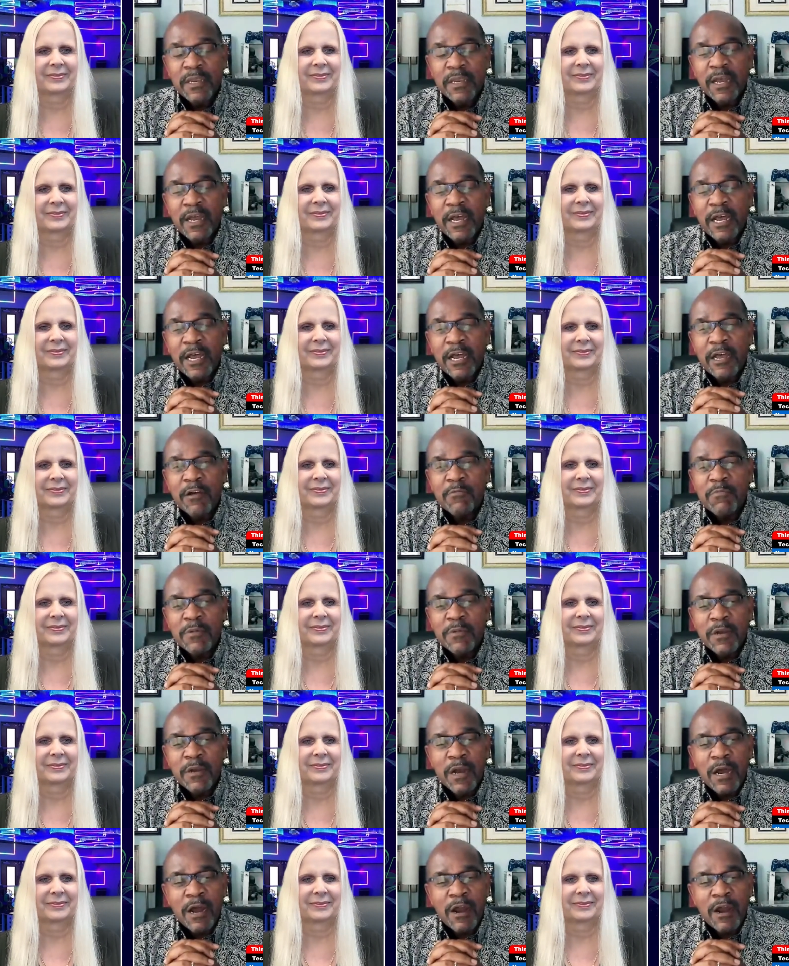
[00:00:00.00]
Speaker 1: Our
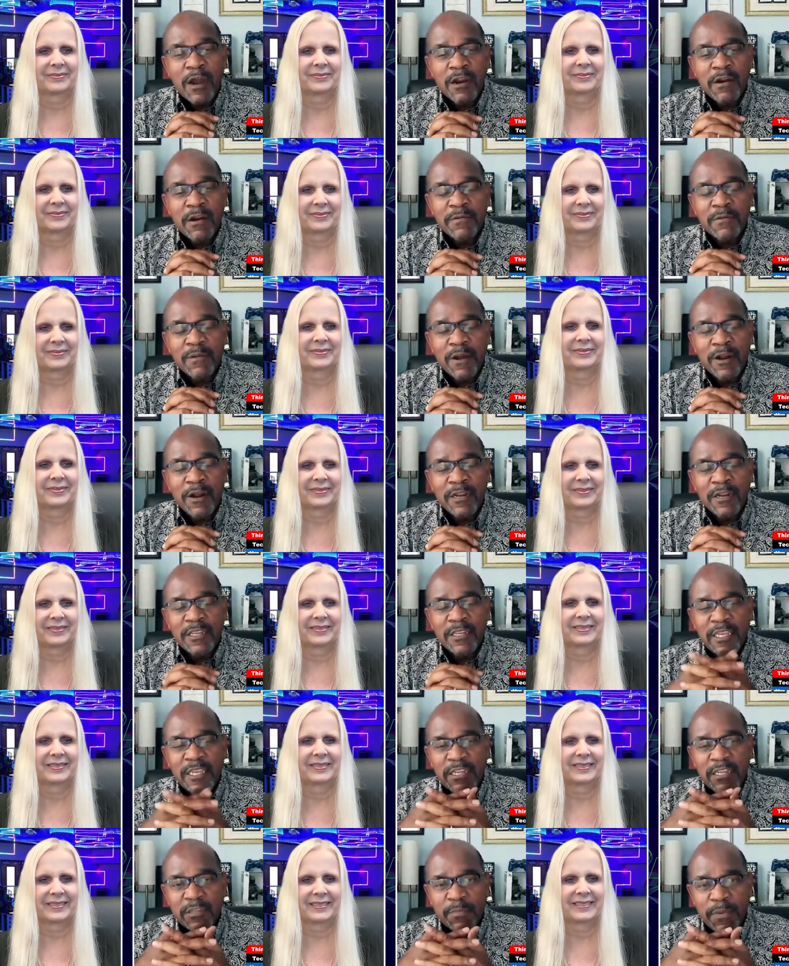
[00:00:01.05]

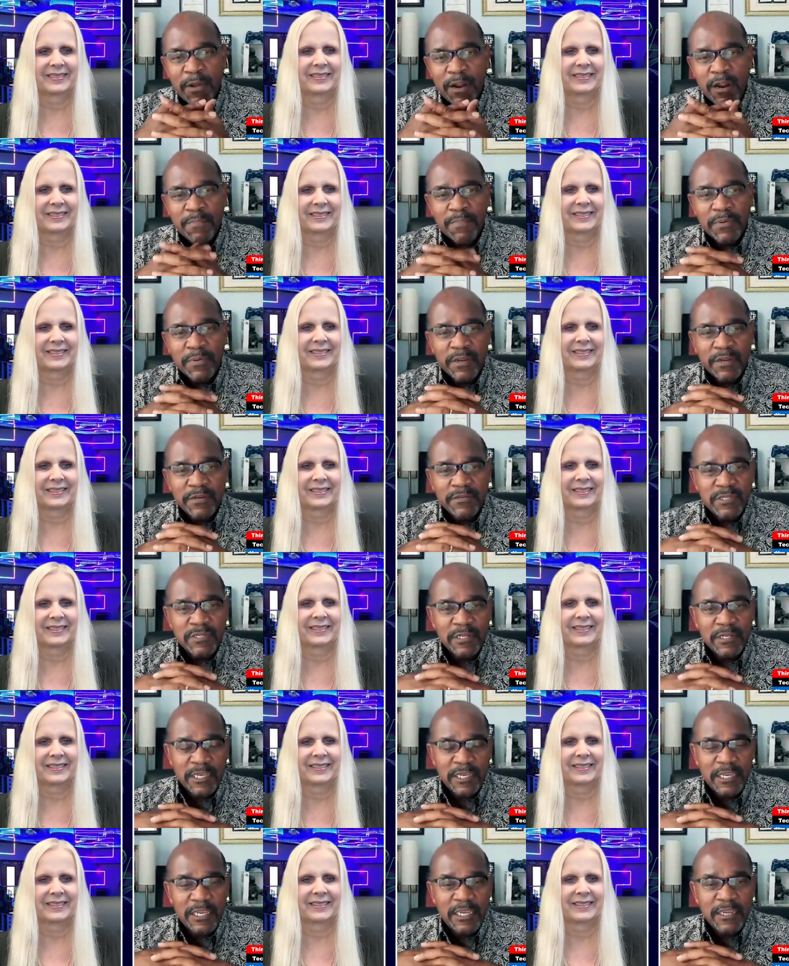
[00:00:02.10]
league, the Power Players
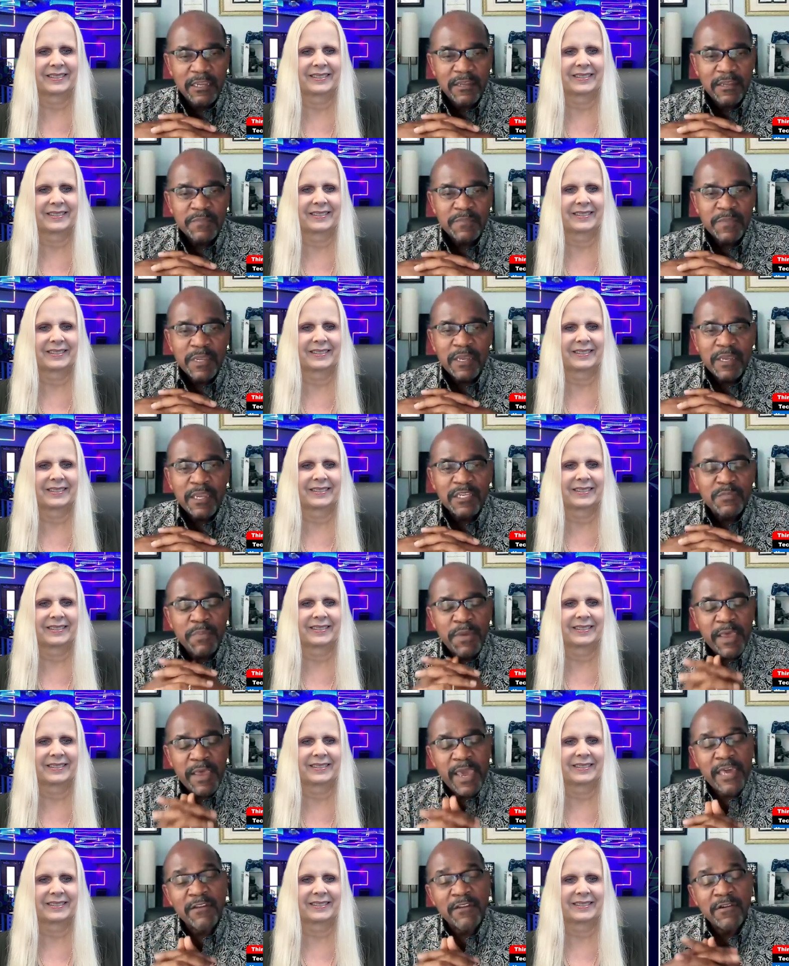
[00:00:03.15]
League, is
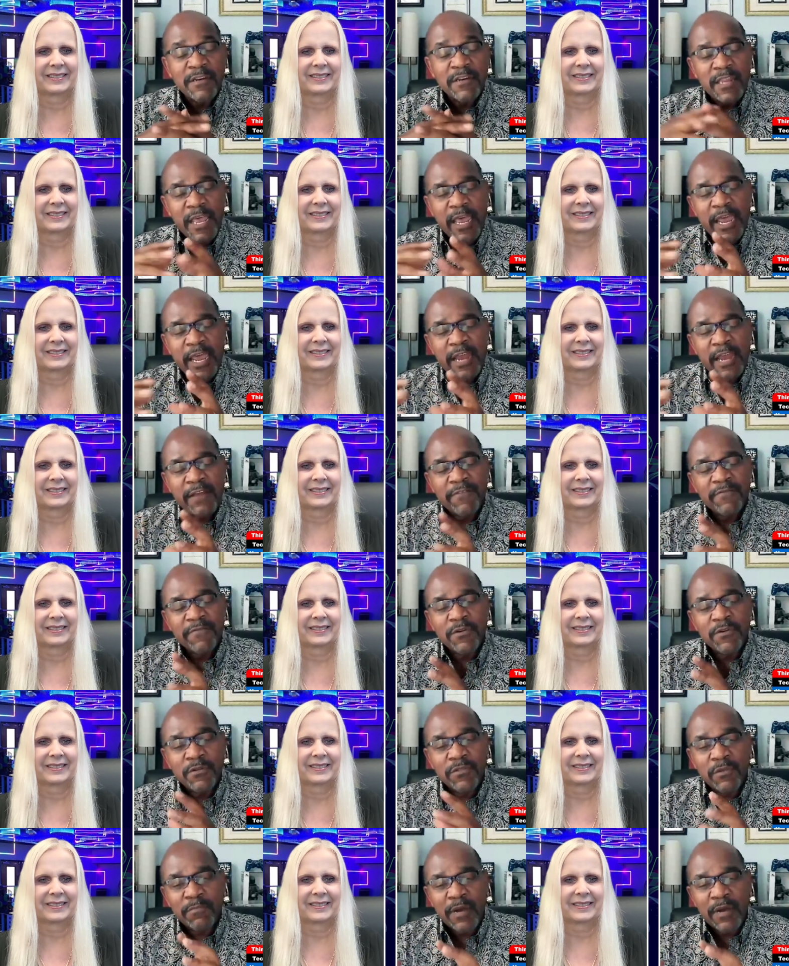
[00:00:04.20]
patterned after
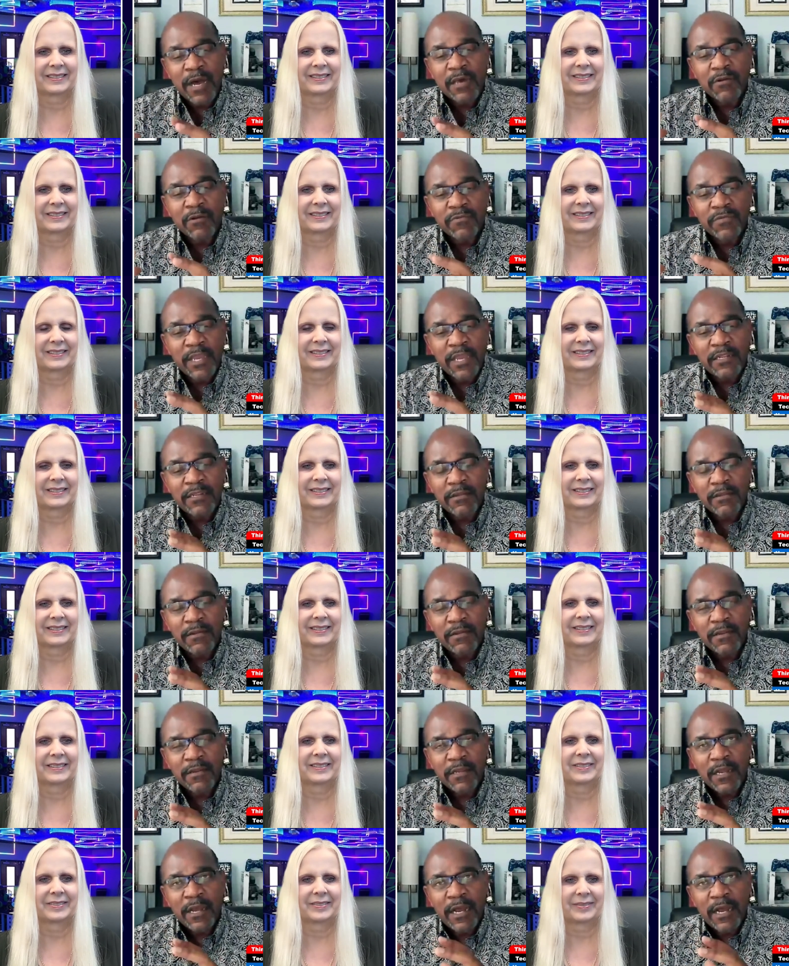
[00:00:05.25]
the model that
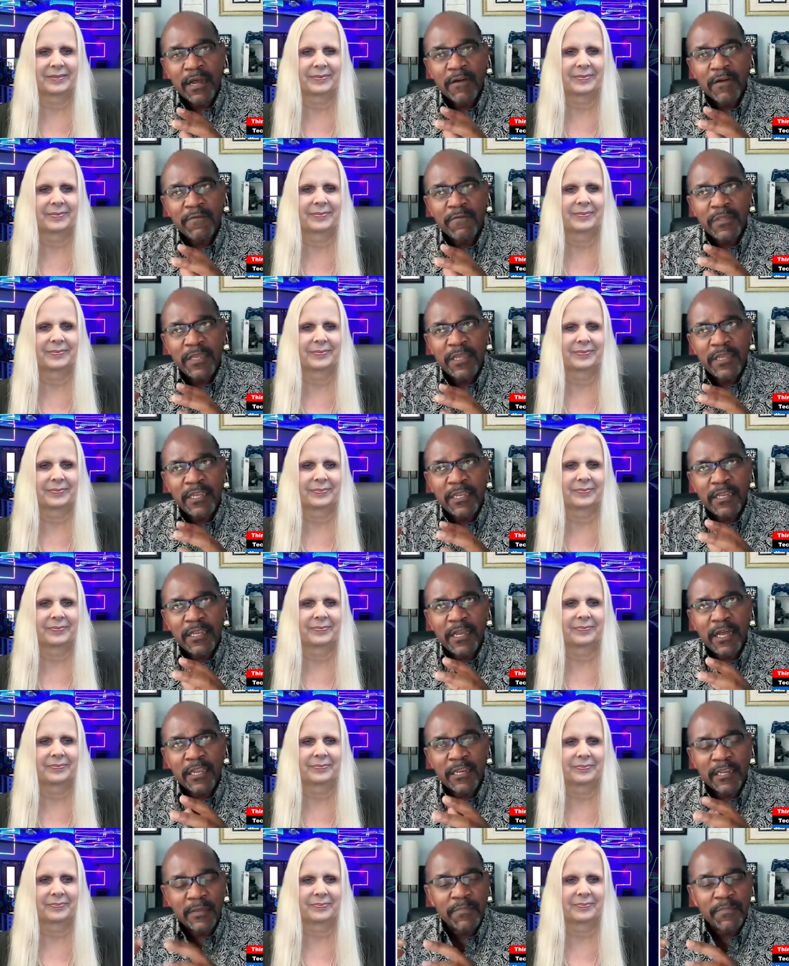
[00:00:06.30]
the
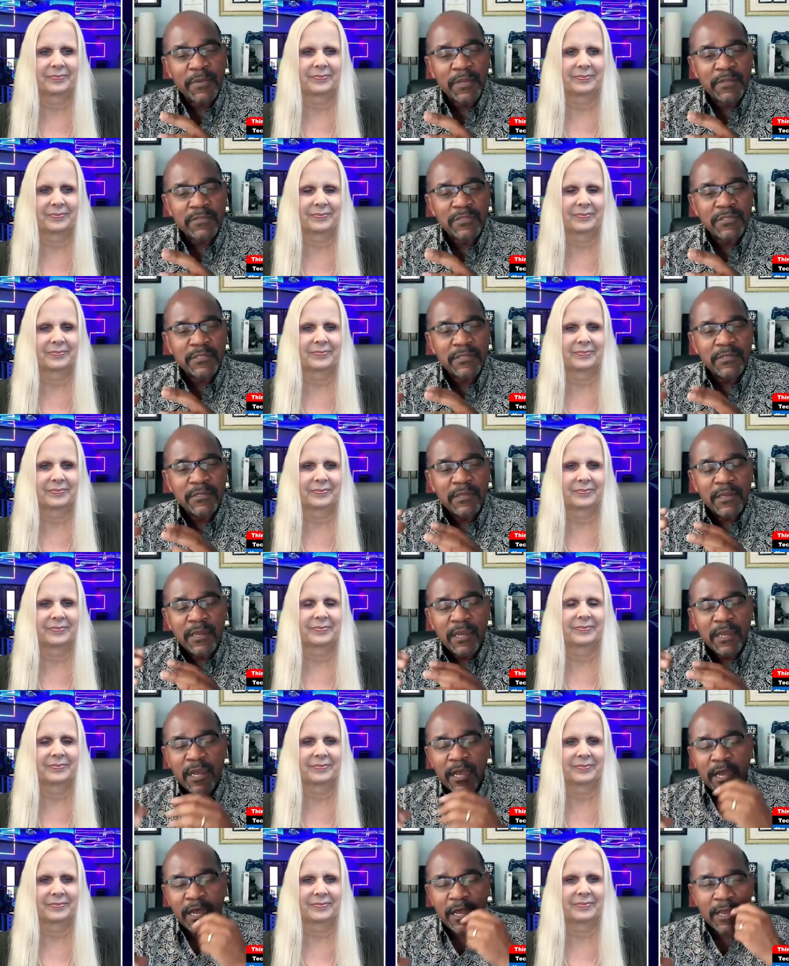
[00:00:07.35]
Olympics
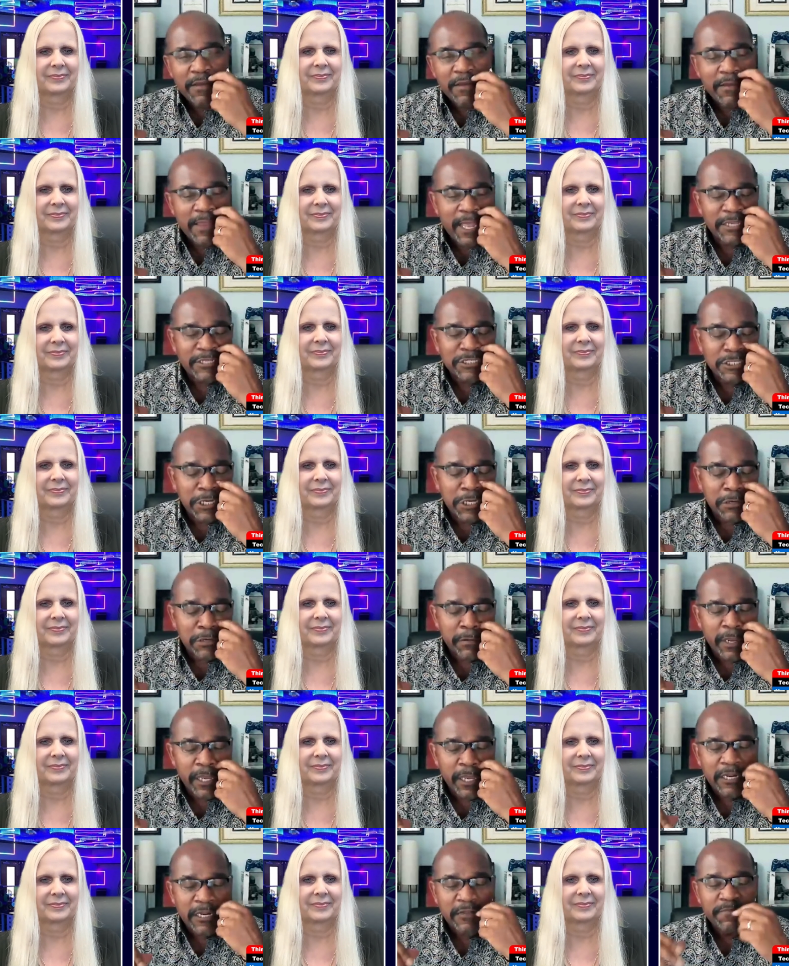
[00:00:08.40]
has
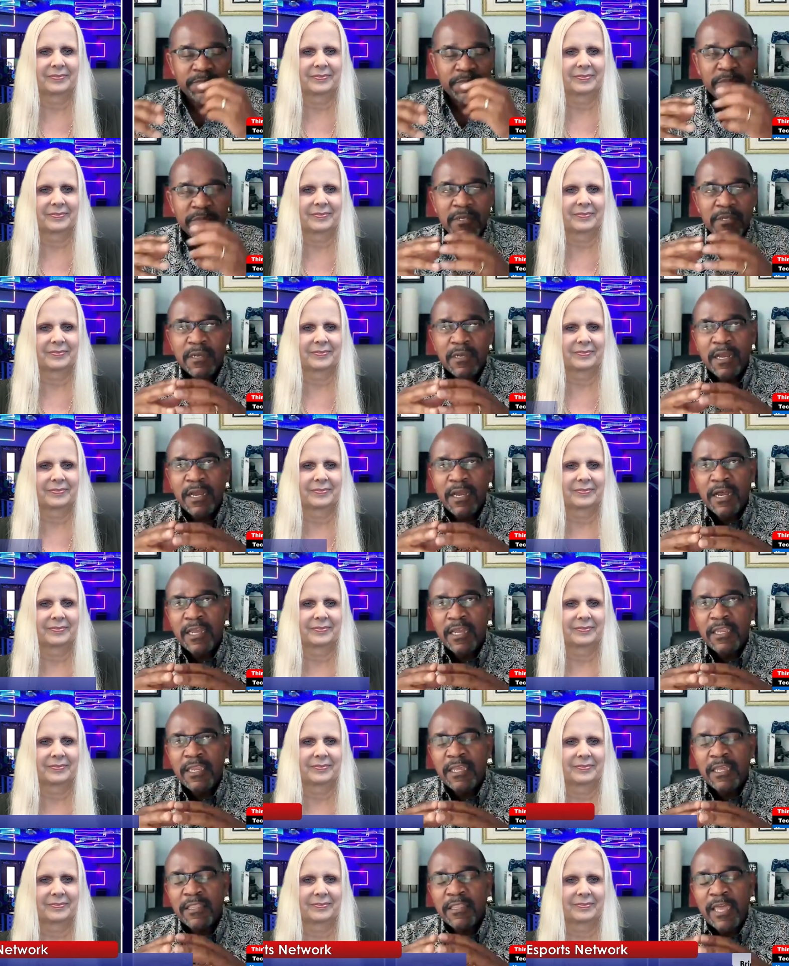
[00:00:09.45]
generated,
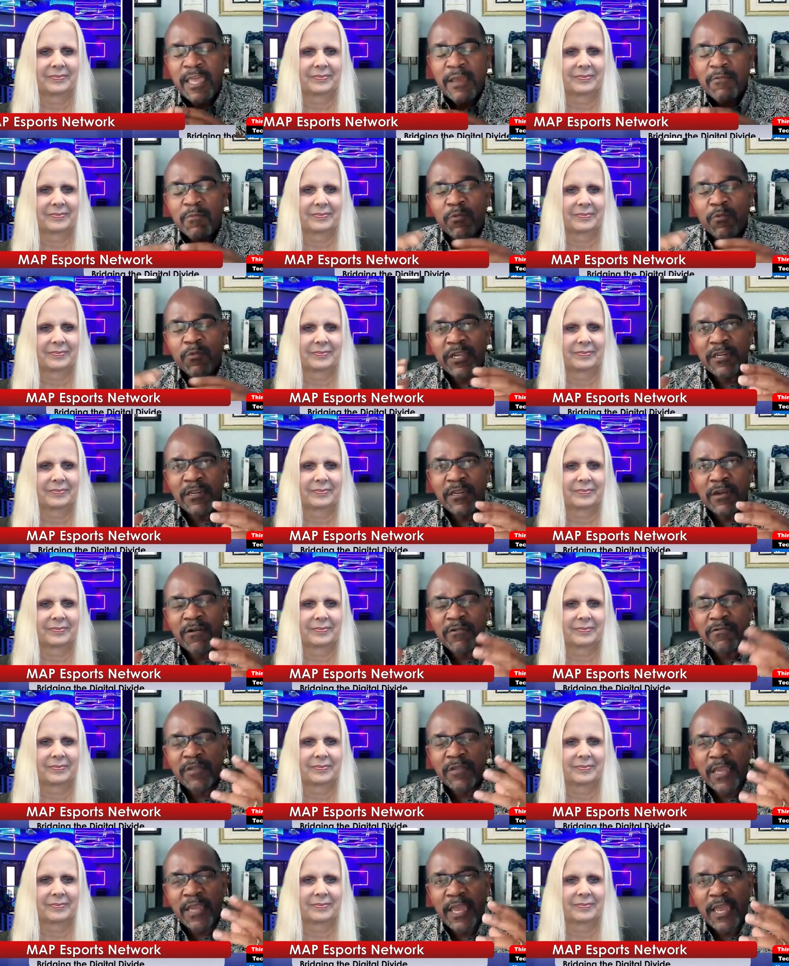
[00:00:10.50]
in that we
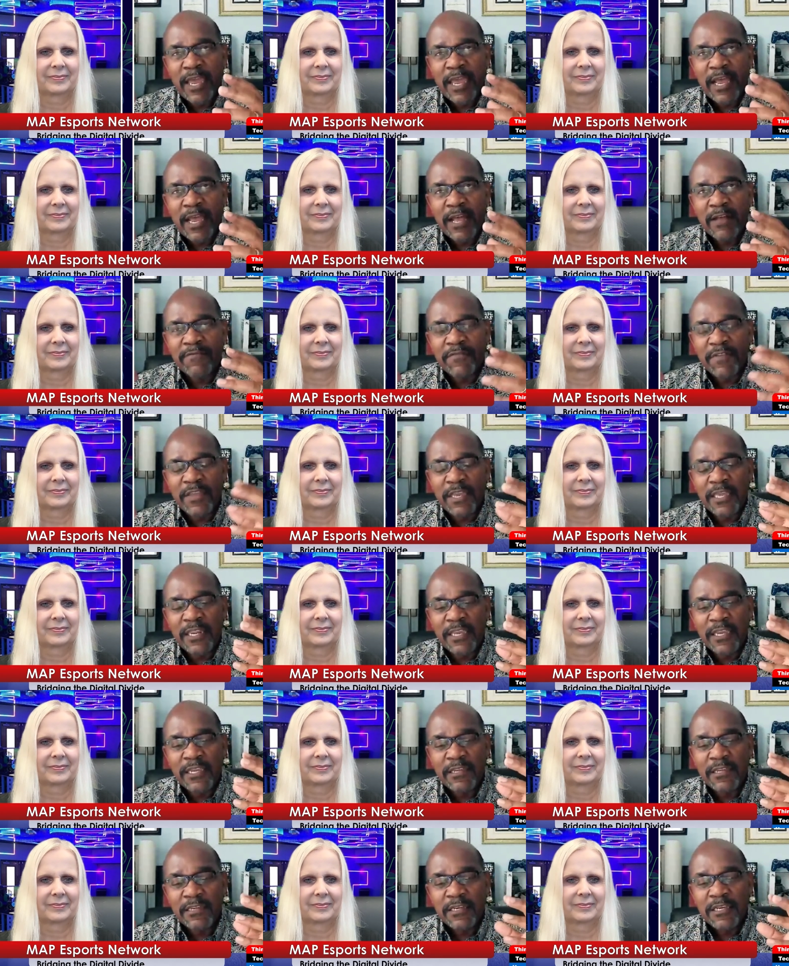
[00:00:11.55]
don't have
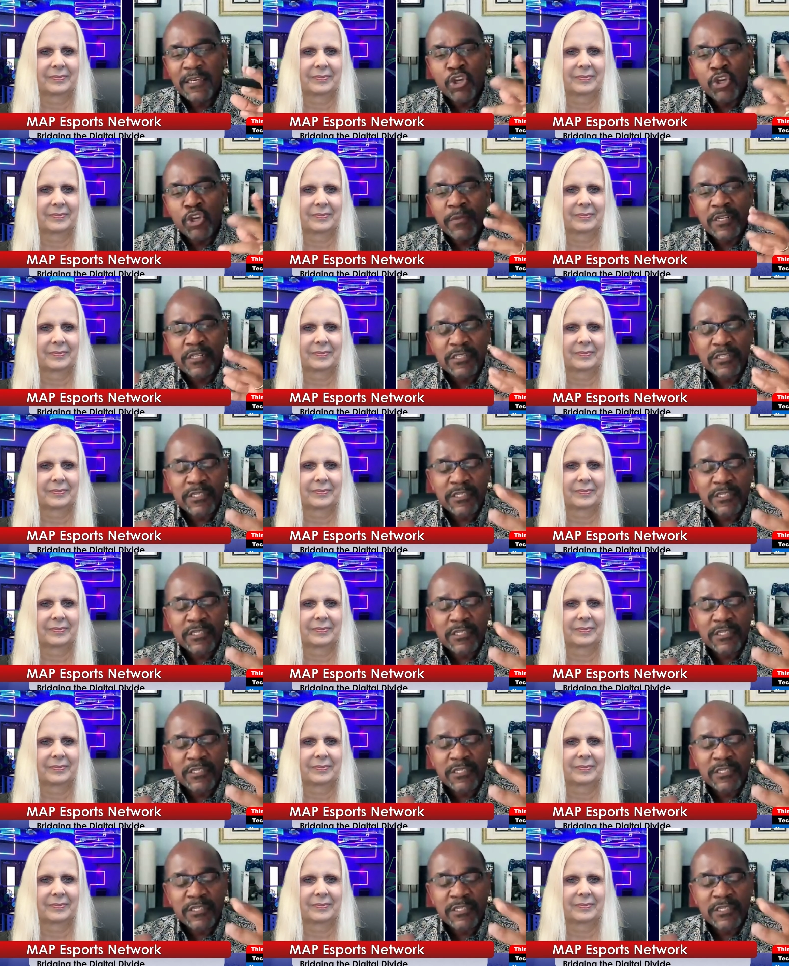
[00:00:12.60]
any human